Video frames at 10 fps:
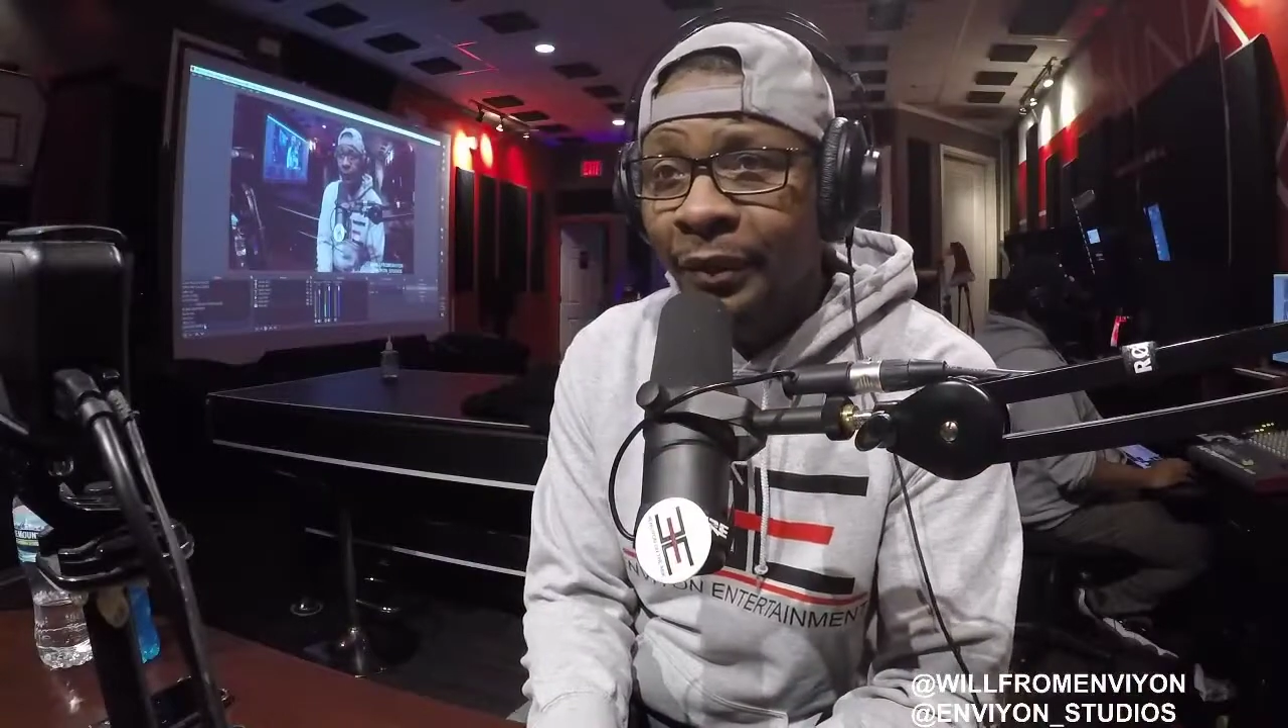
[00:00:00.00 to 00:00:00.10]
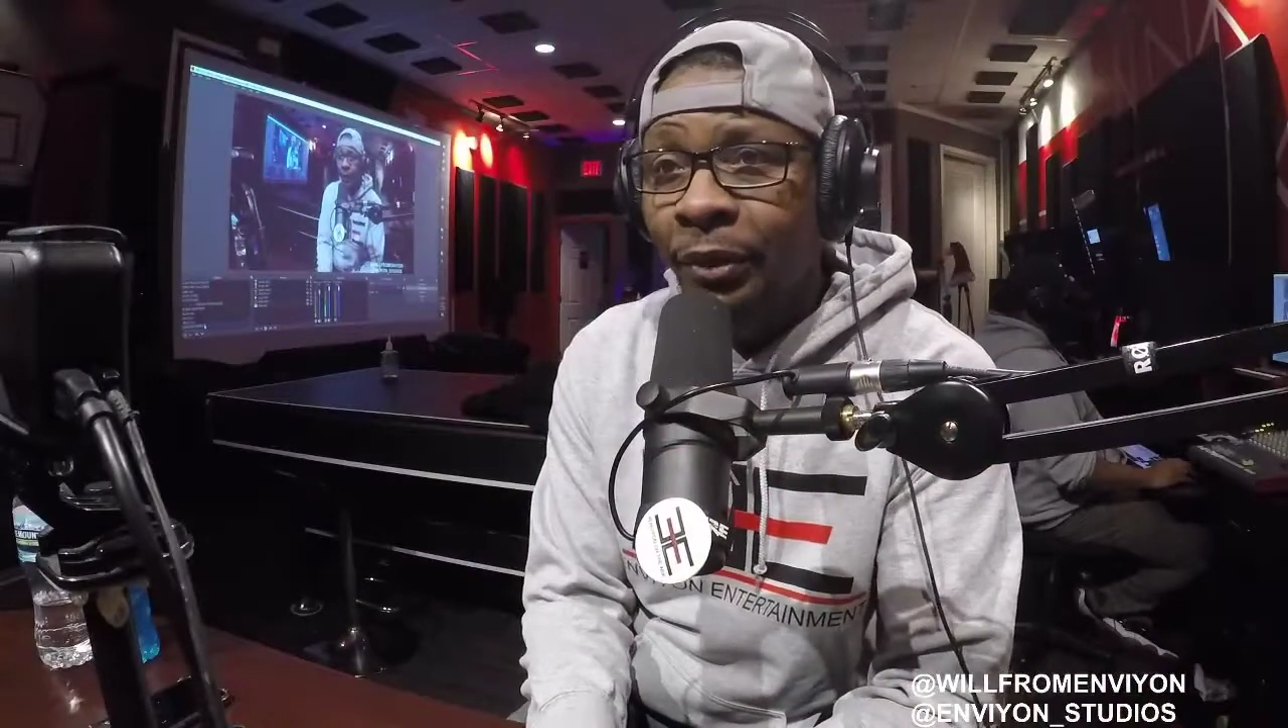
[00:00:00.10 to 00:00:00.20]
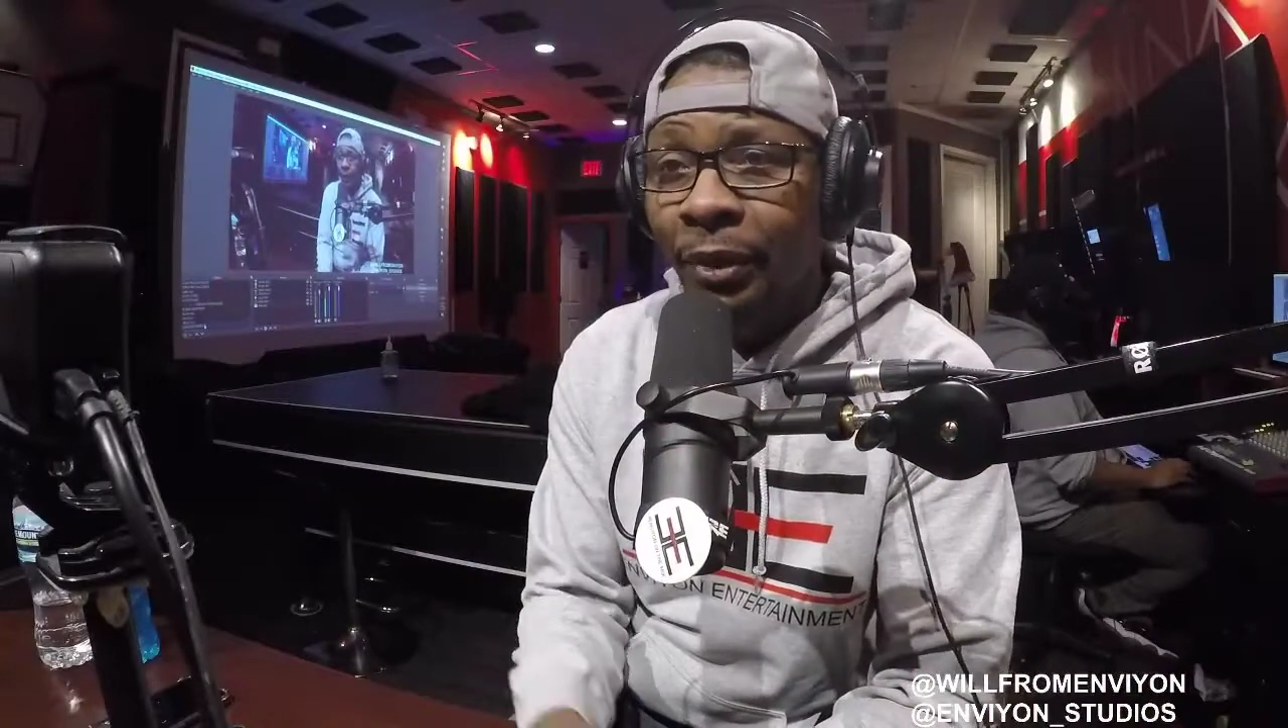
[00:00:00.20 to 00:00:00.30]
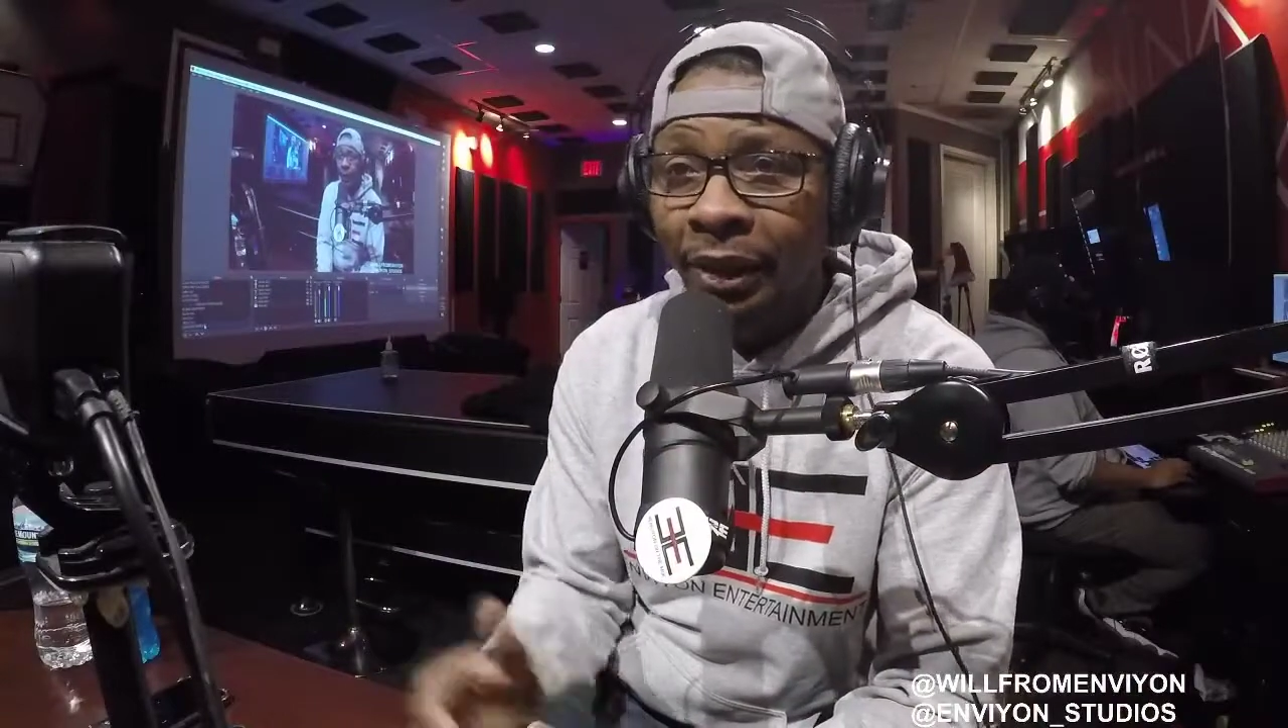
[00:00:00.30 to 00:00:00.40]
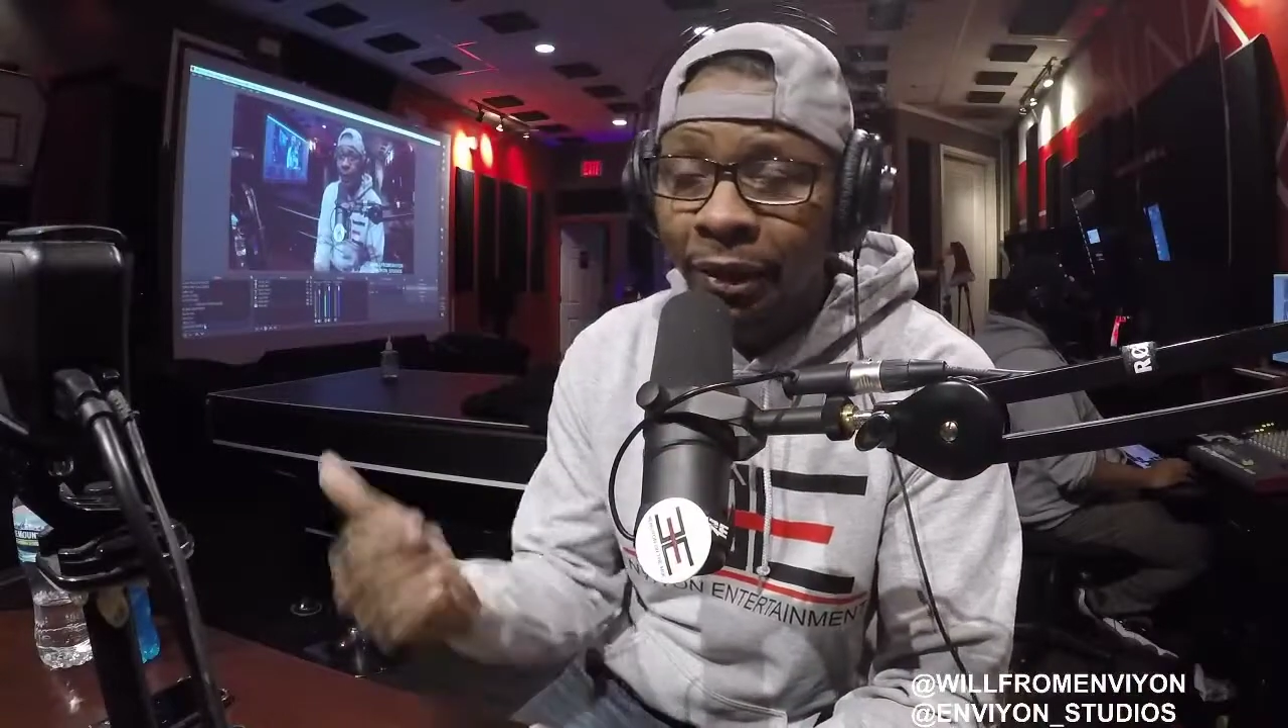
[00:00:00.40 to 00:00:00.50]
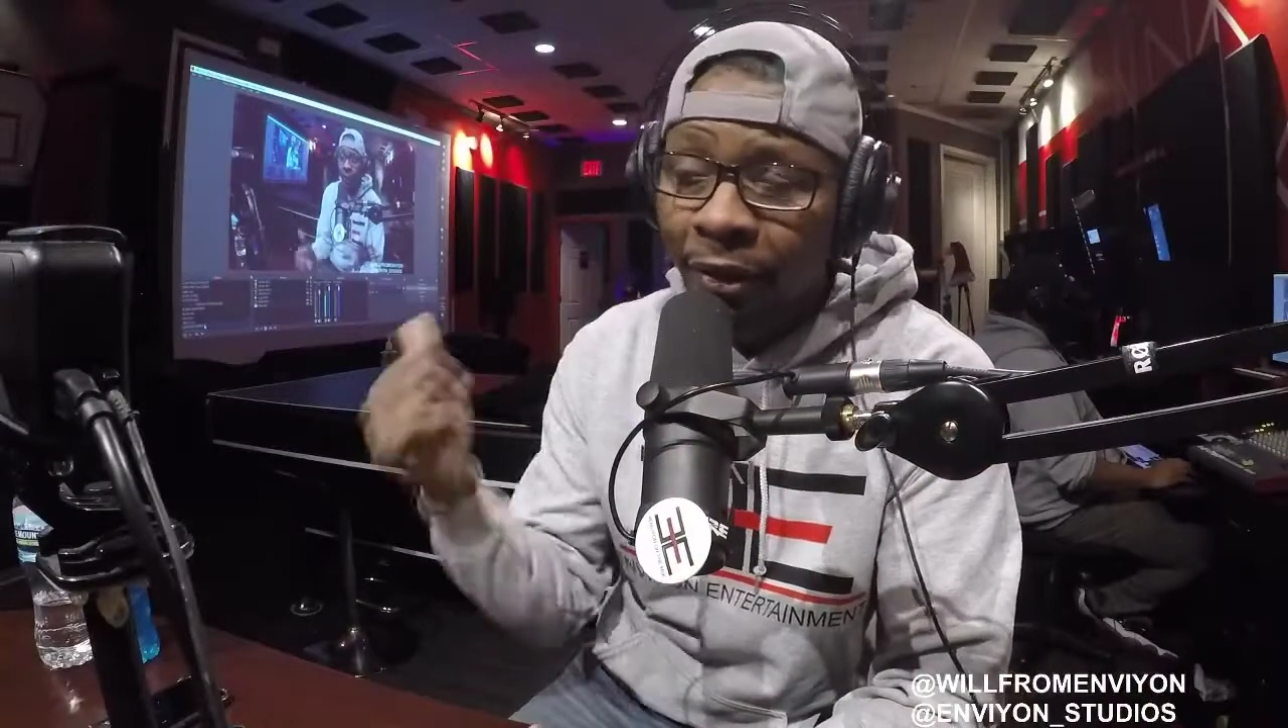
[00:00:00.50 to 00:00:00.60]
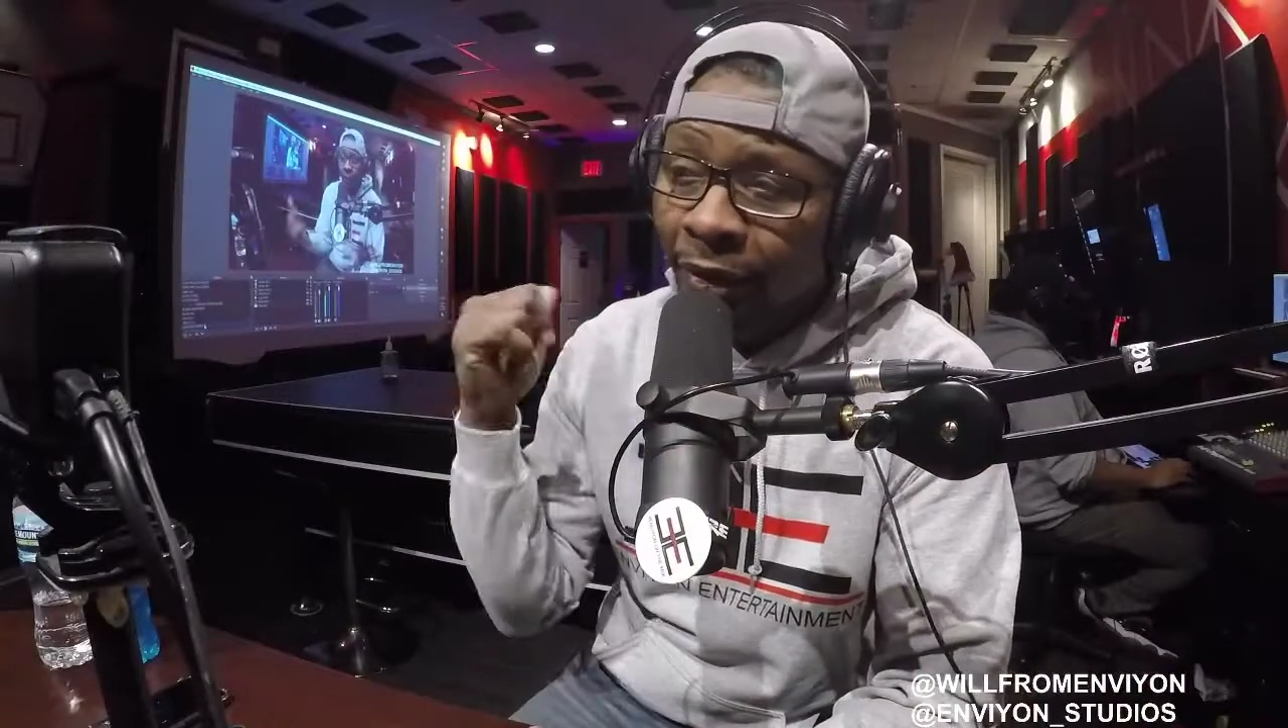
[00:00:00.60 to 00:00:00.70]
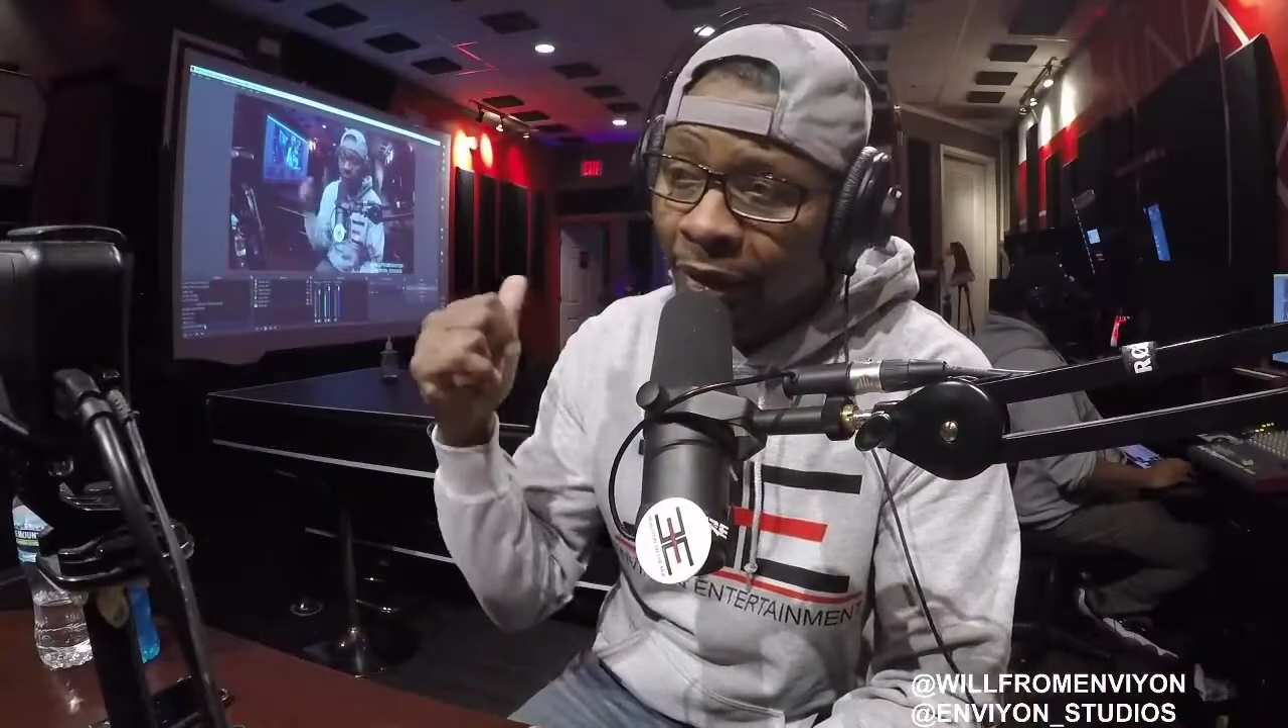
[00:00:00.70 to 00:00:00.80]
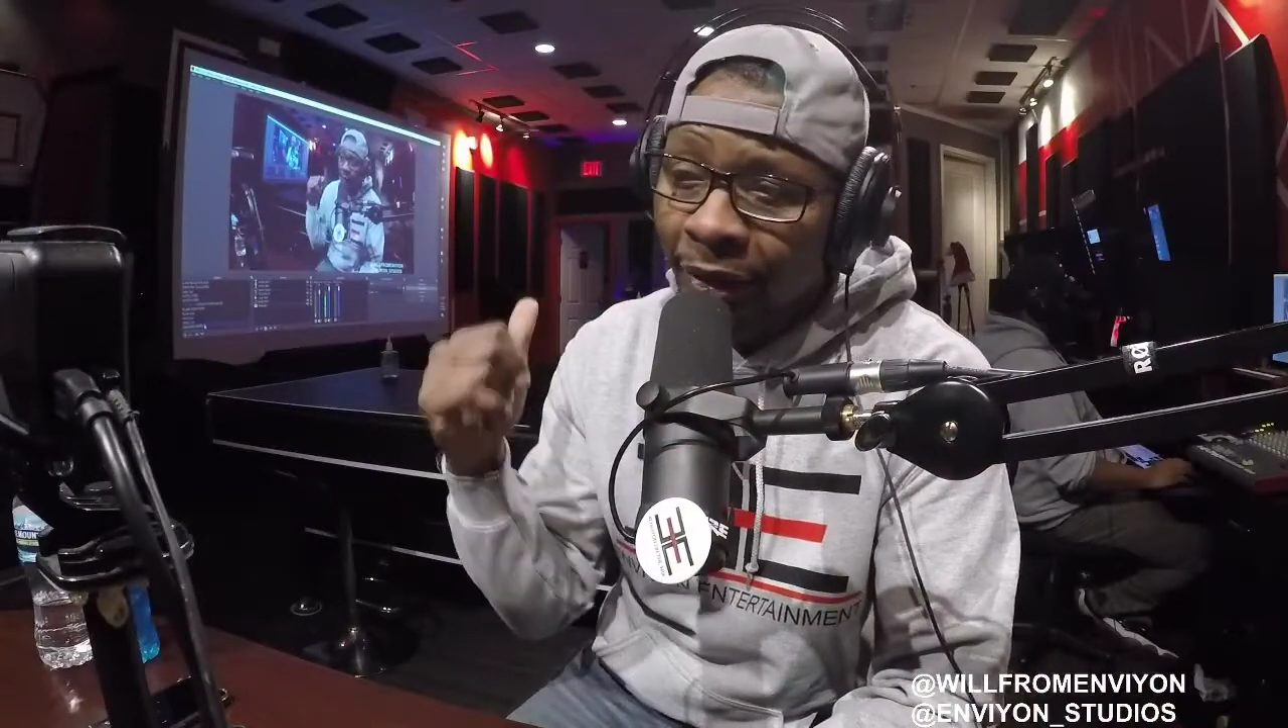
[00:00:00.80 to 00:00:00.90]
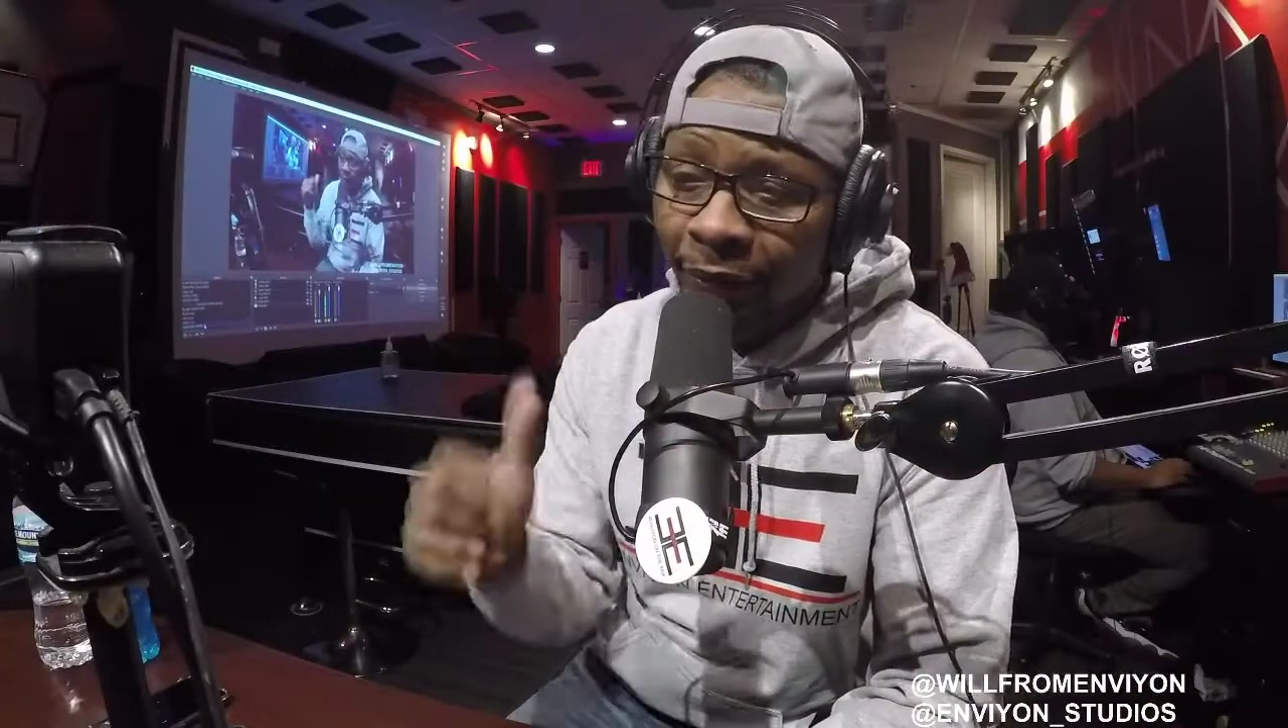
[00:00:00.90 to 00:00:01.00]
right there
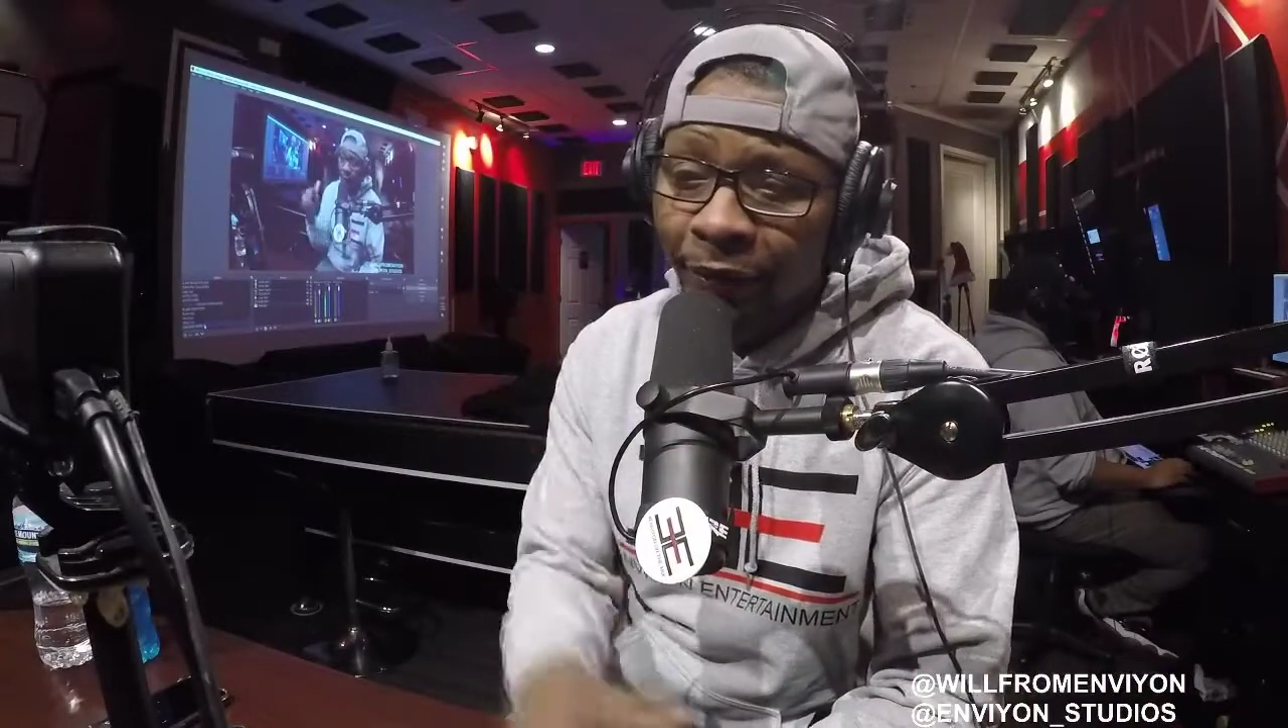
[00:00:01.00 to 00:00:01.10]
on